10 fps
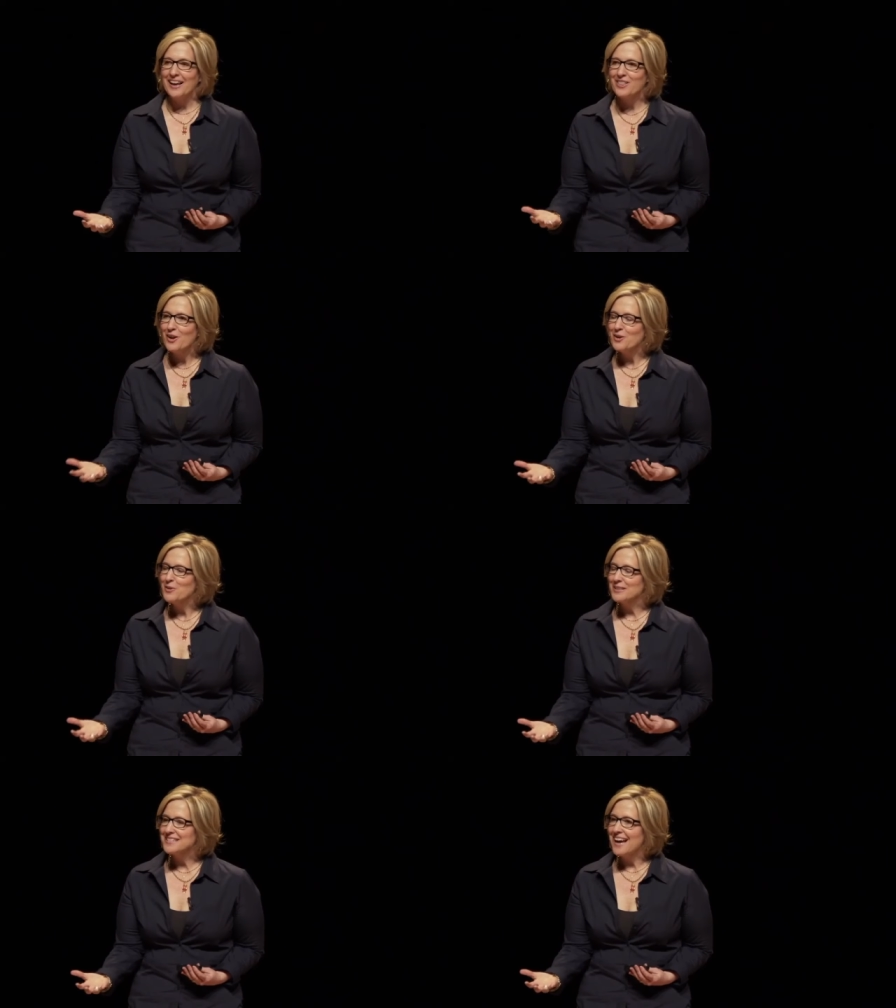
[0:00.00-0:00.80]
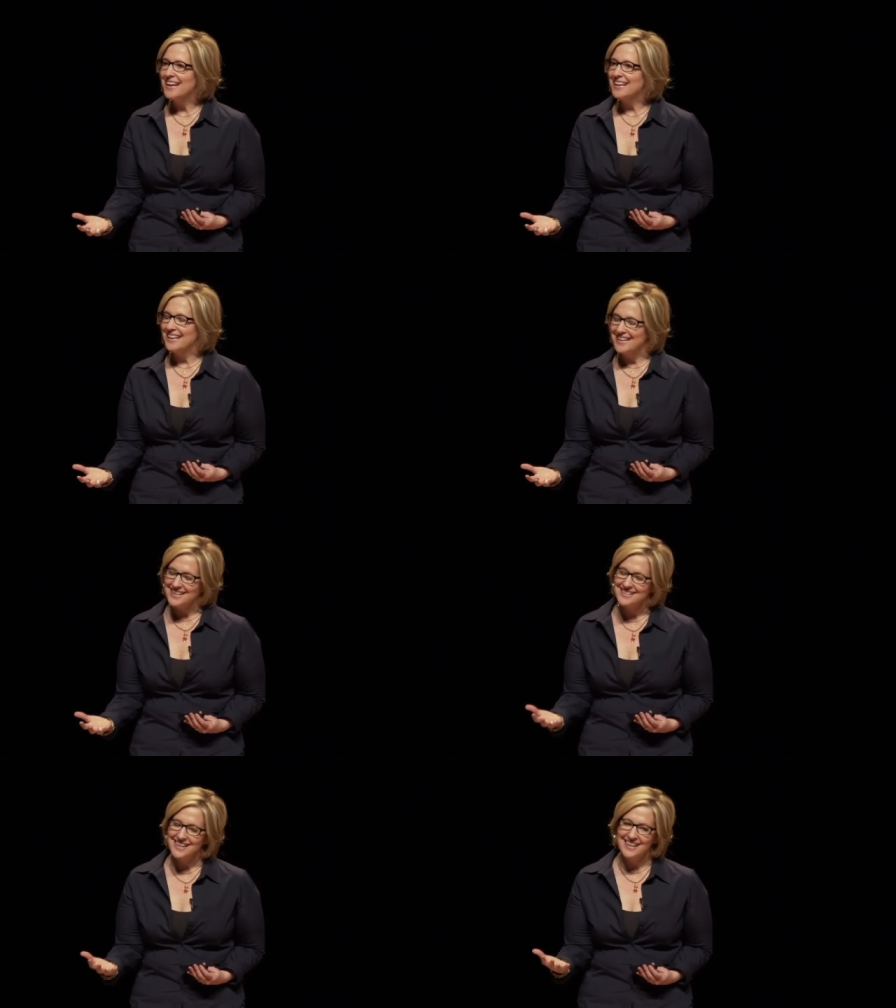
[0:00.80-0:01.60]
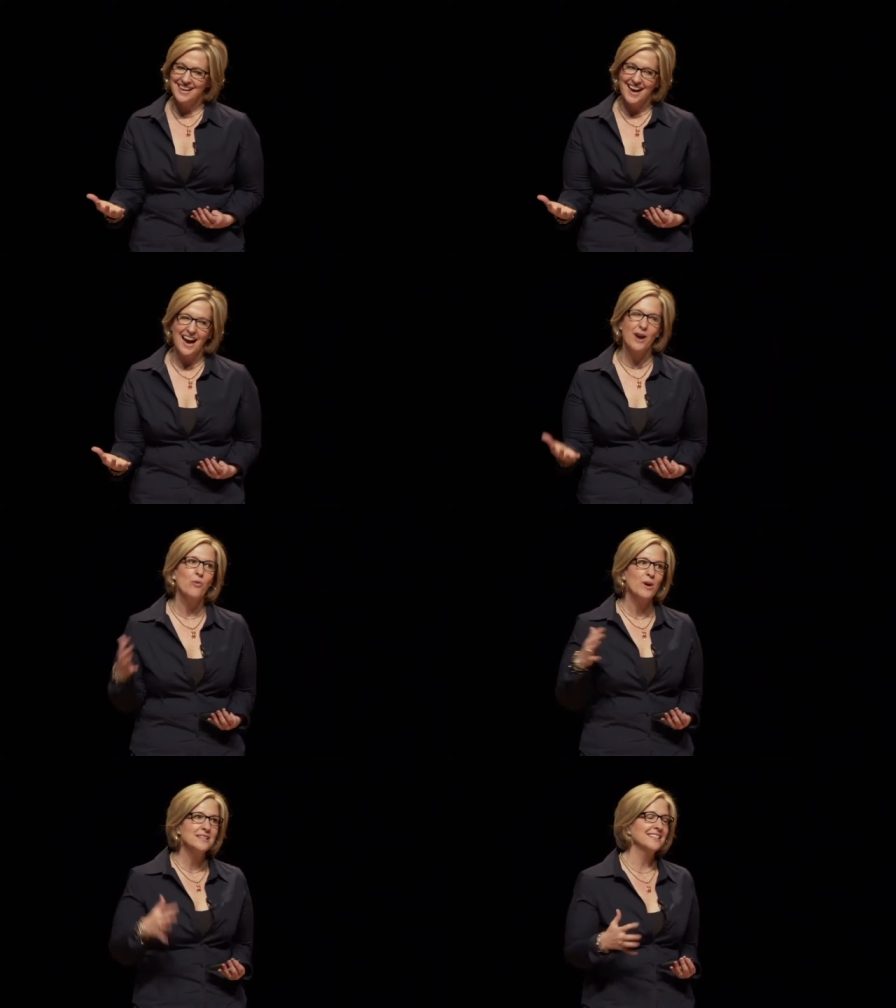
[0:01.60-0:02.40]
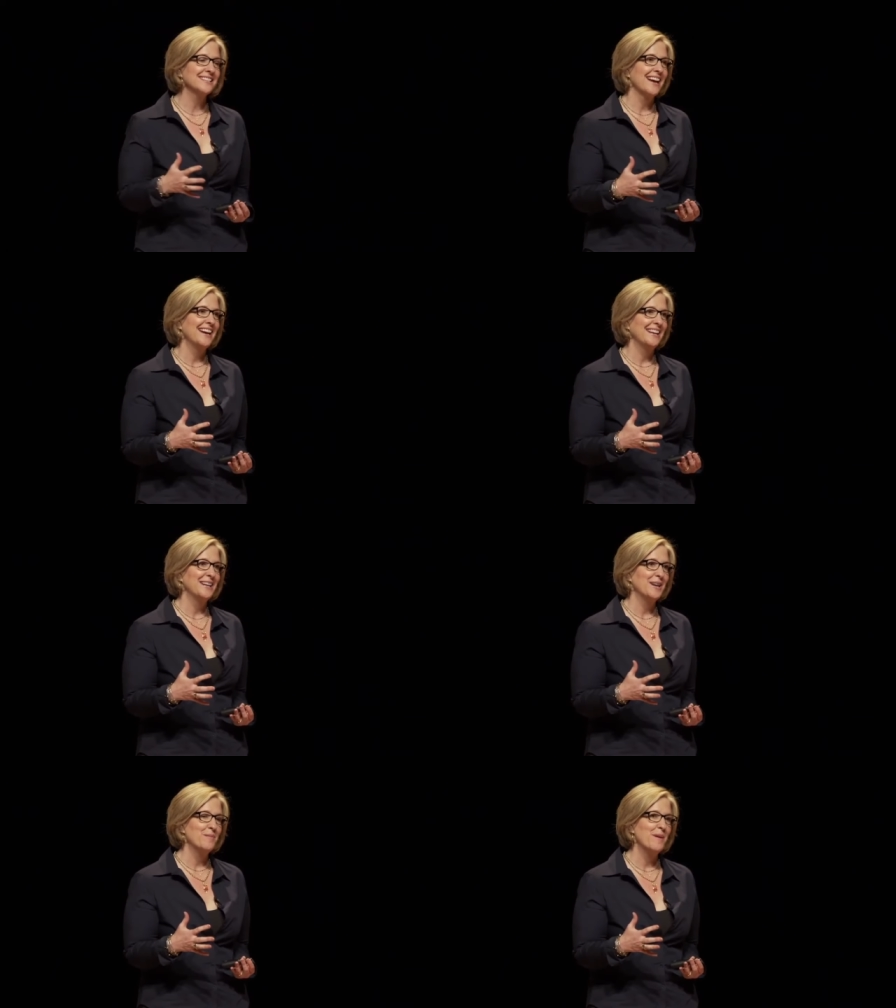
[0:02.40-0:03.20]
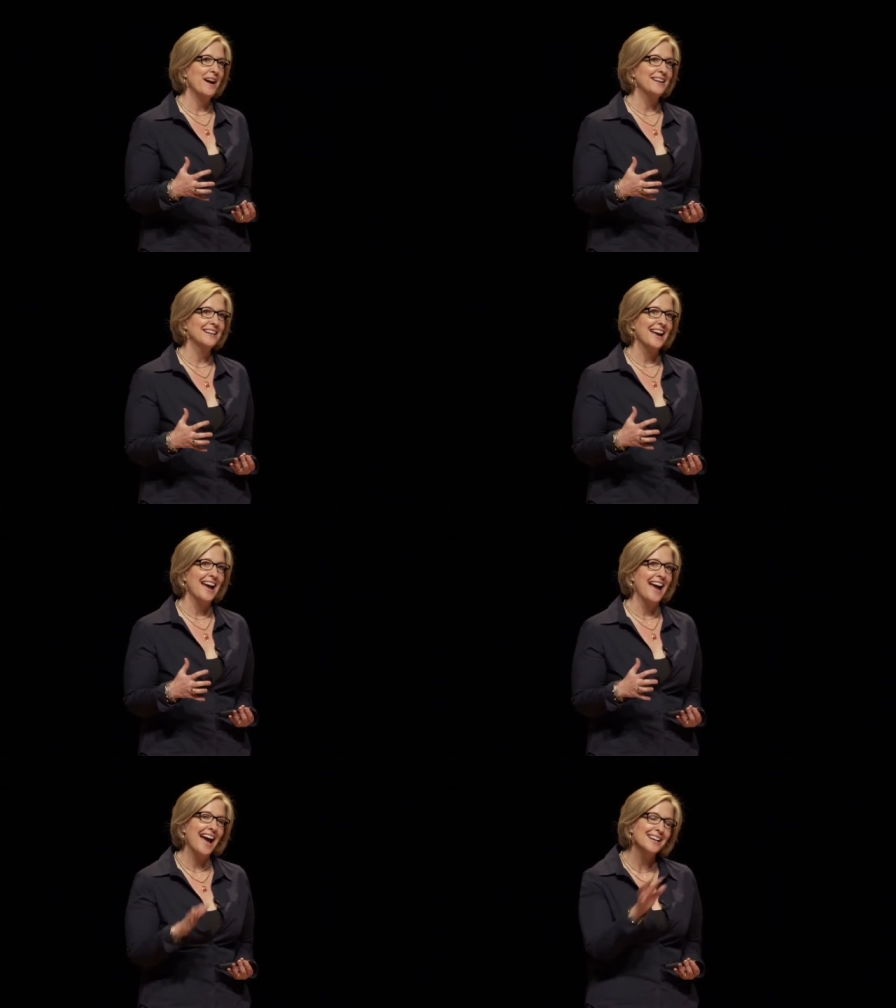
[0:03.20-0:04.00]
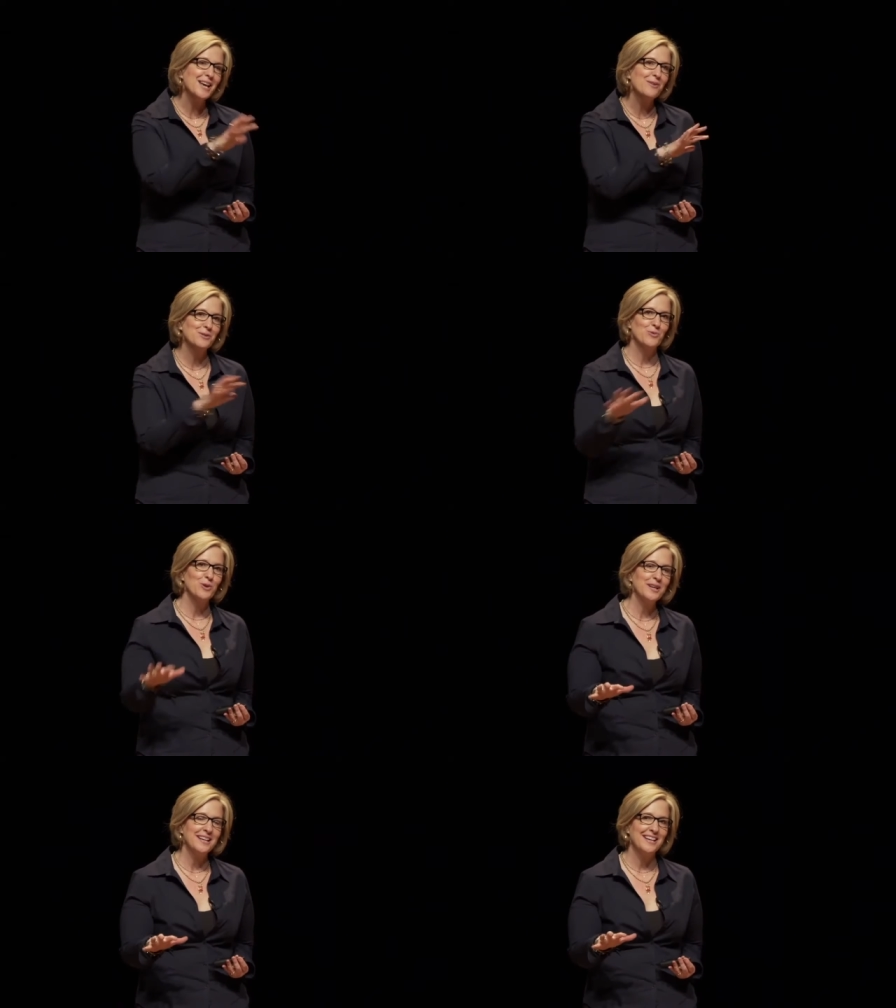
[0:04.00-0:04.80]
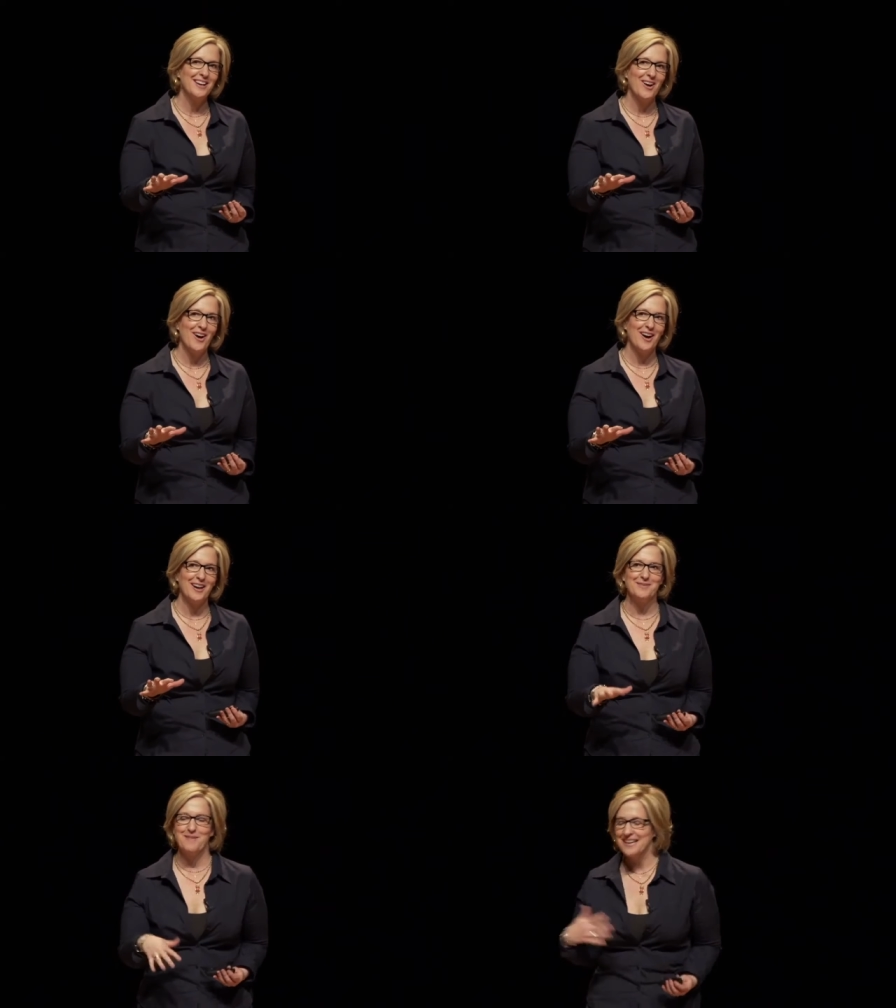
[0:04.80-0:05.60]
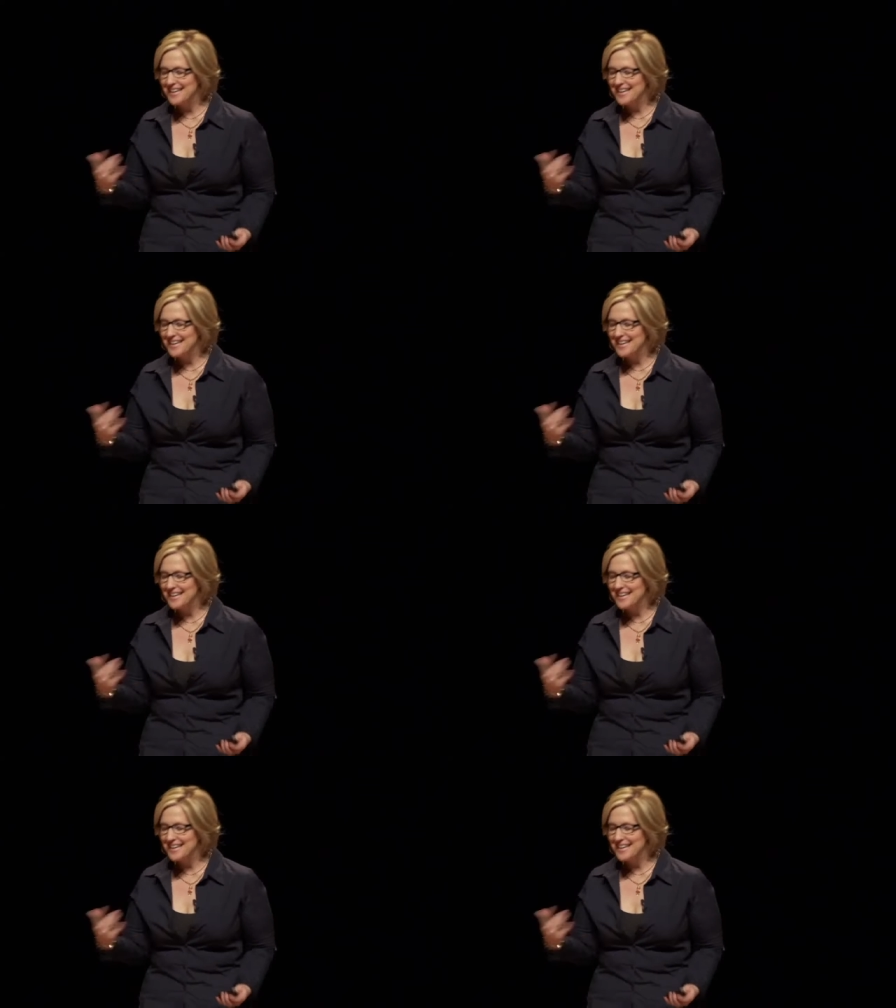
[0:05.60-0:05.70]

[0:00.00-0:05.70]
I thought you were excited. And I said, I was excited, but as I was working on my